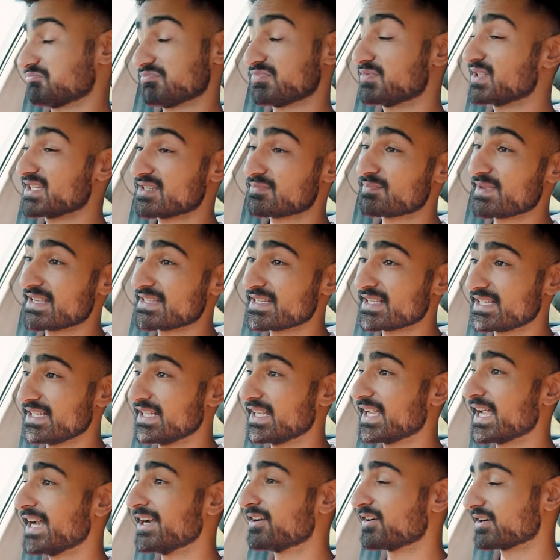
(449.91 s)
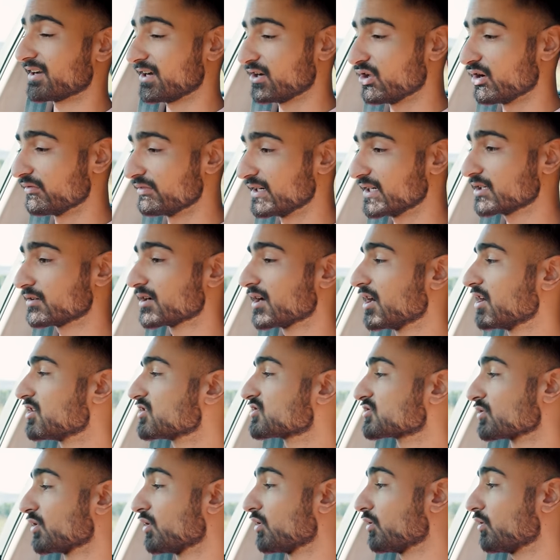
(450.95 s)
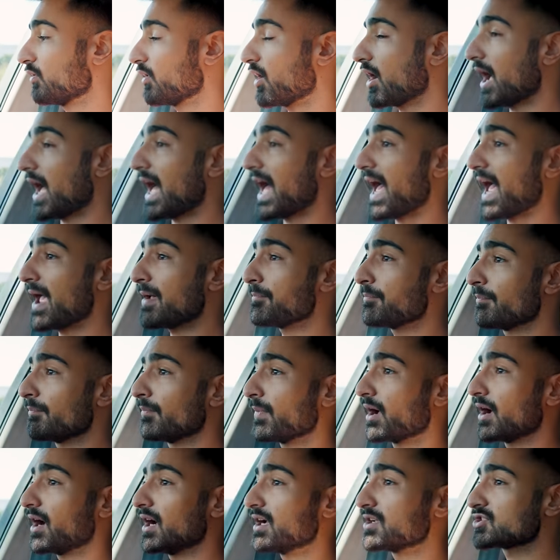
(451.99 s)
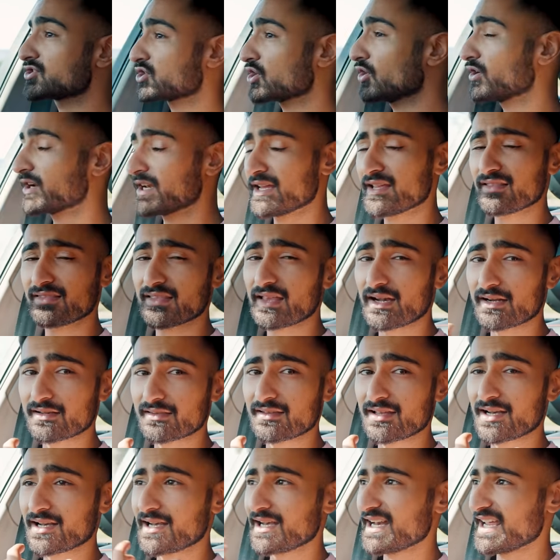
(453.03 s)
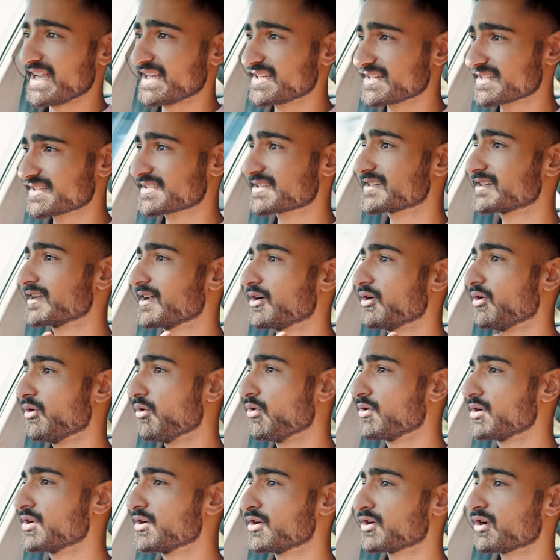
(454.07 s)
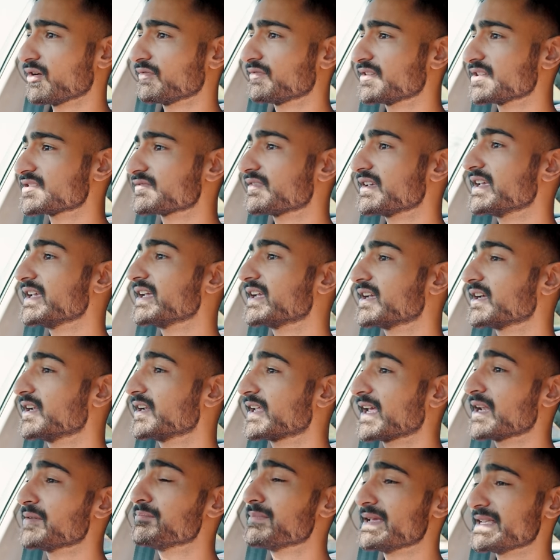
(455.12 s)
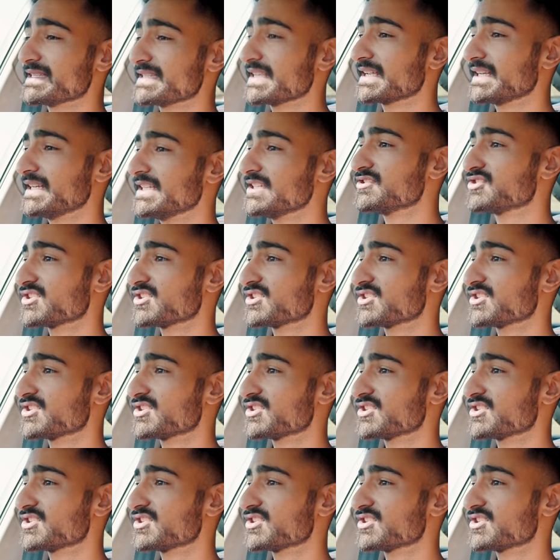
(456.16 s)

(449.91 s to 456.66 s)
just basically get rid of it. So I'm assuring that the next owner of this vehicle can basically